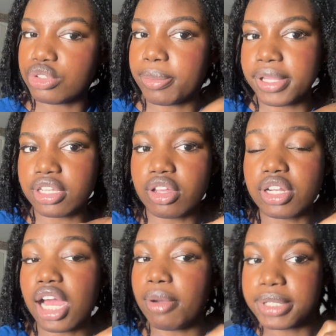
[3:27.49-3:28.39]
depending on
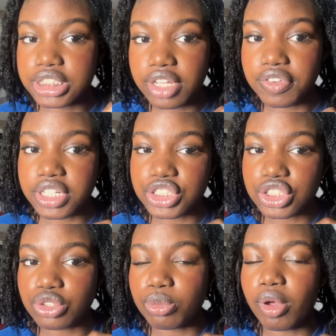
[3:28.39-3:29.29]
how much definition
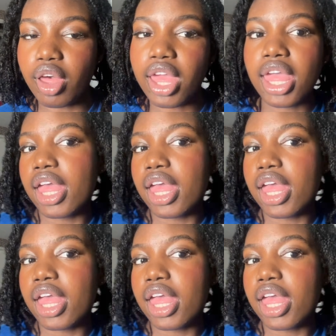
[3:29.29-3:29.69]
you want,